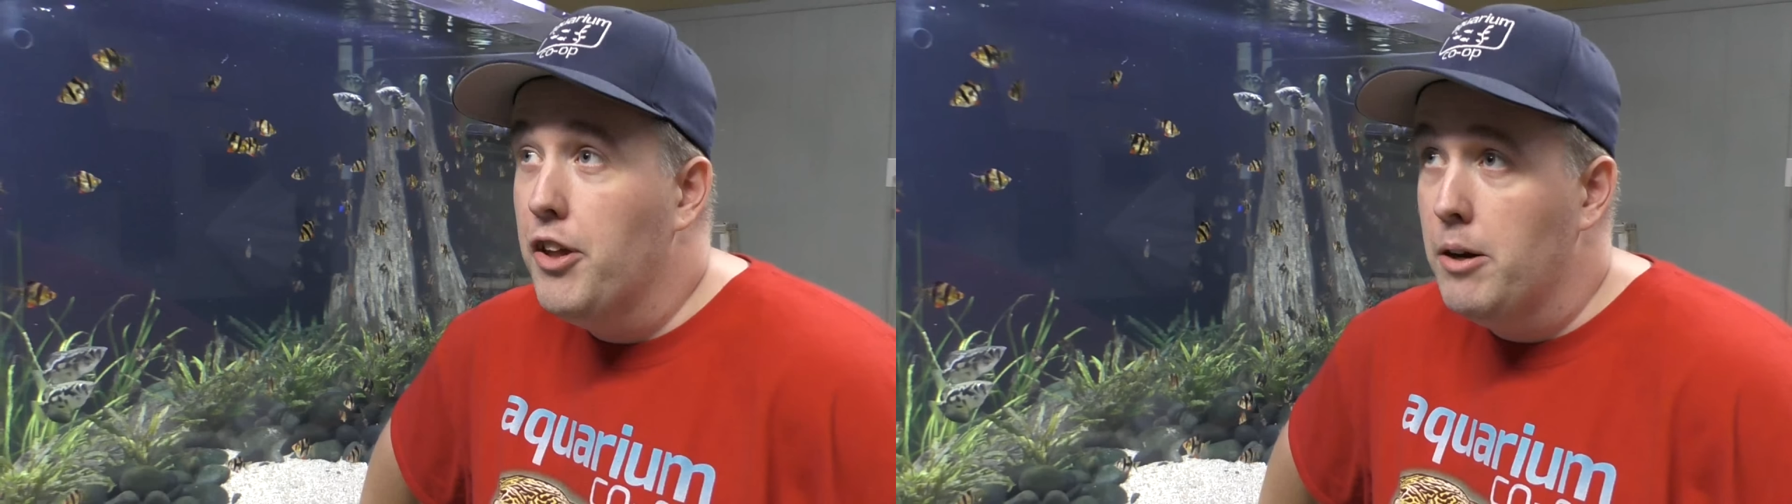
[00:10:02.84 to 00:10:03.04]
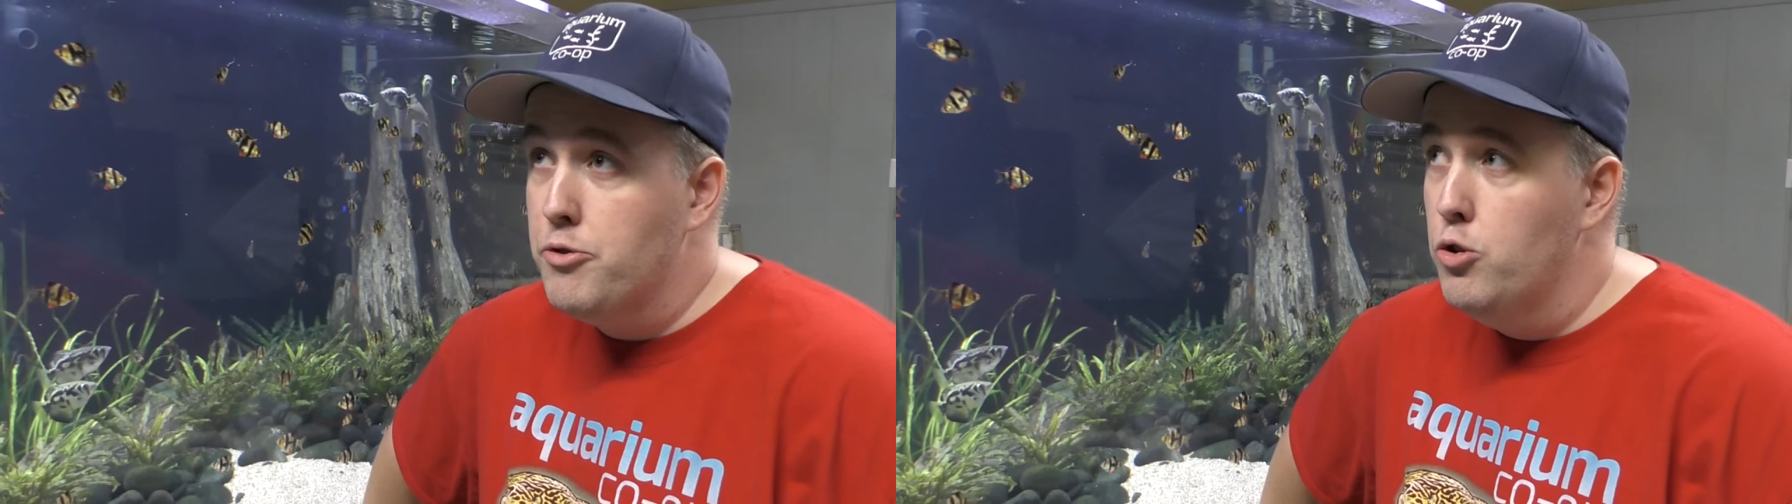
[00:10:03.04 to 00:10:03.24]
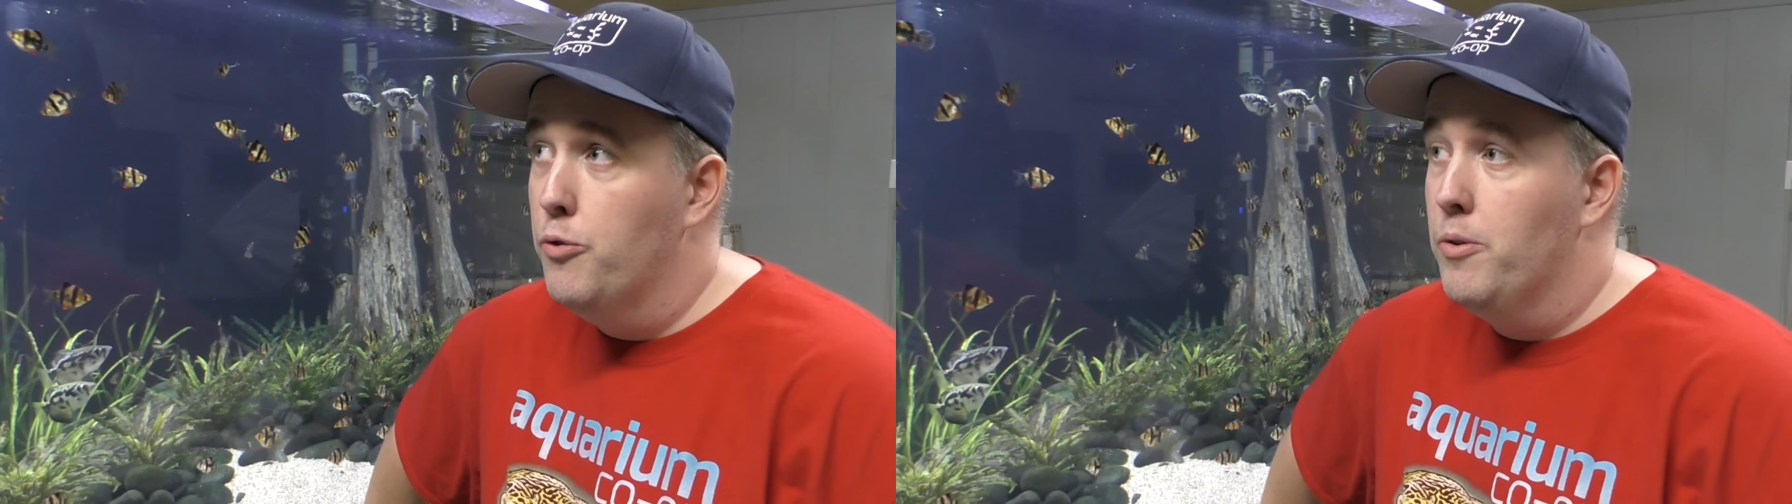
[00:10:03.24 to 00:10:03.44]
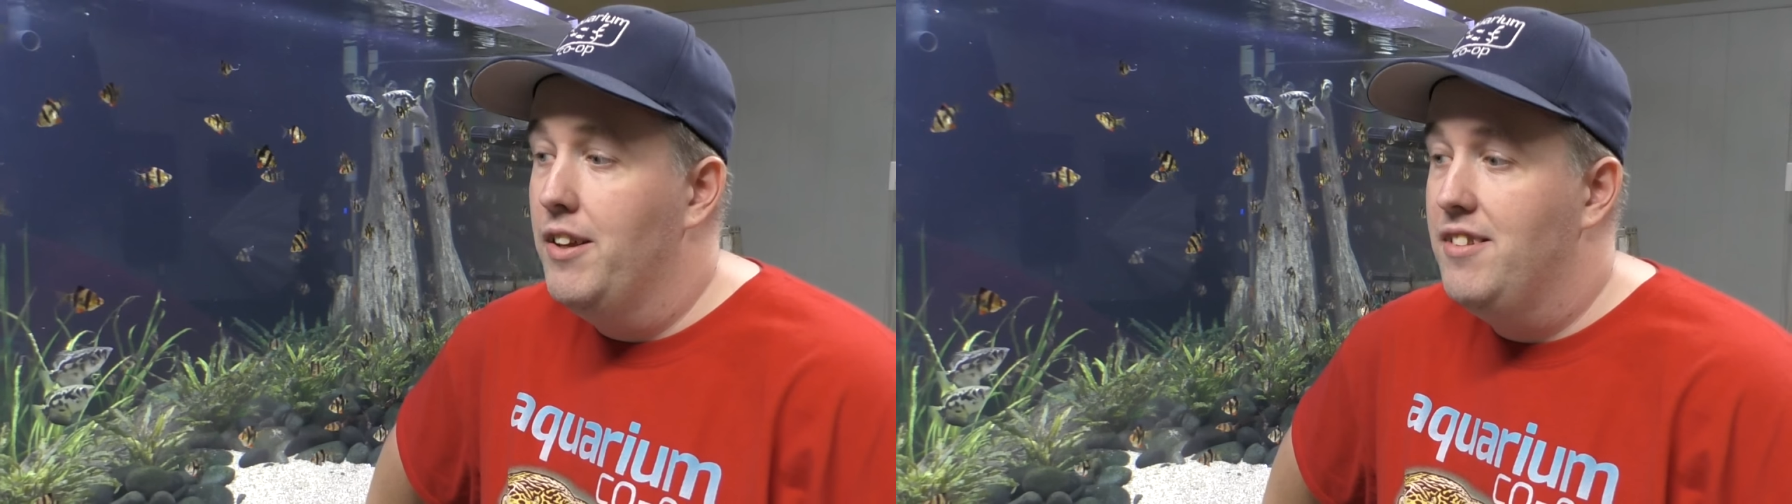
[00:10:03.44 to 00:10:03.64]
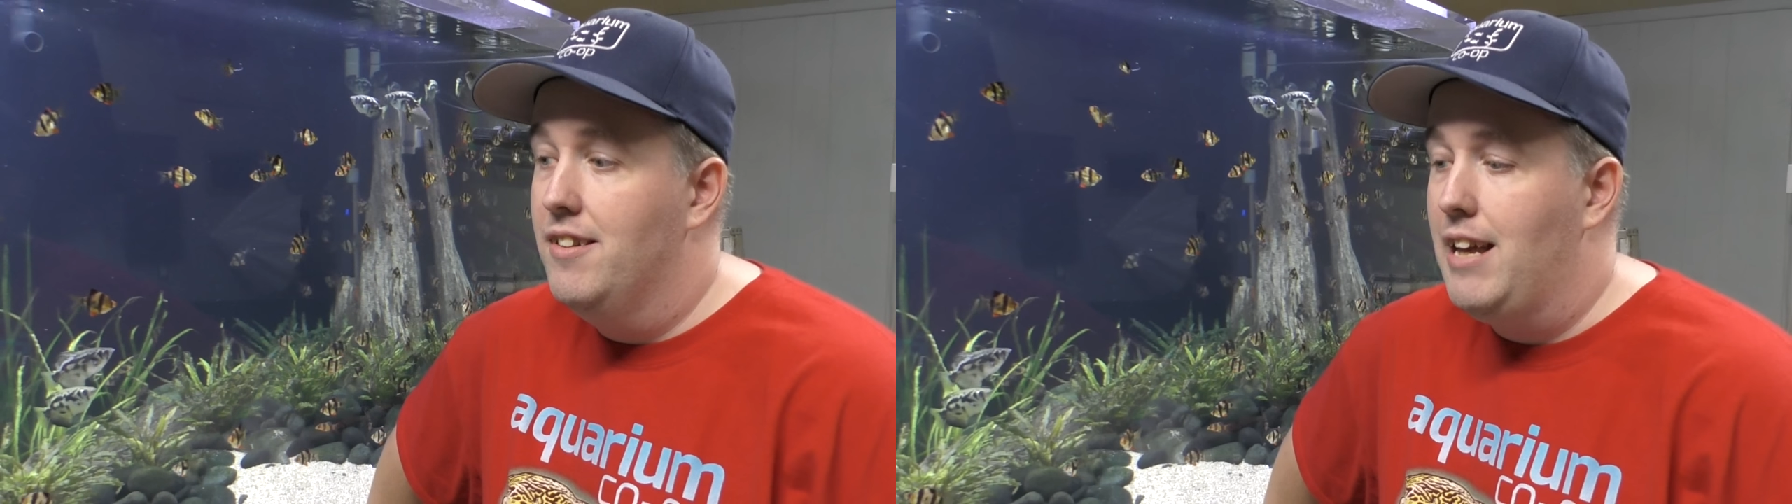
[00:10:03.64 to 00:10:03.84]
think I'm truthful
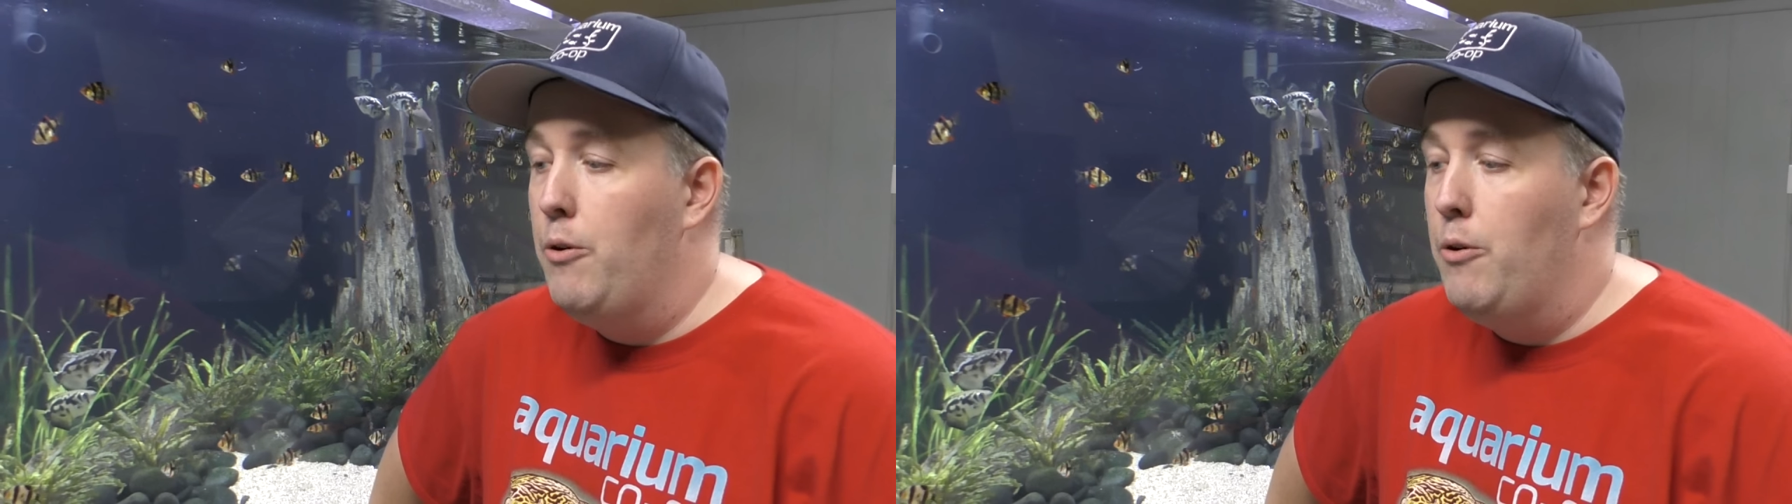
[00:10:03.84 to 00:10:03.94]
when I say this,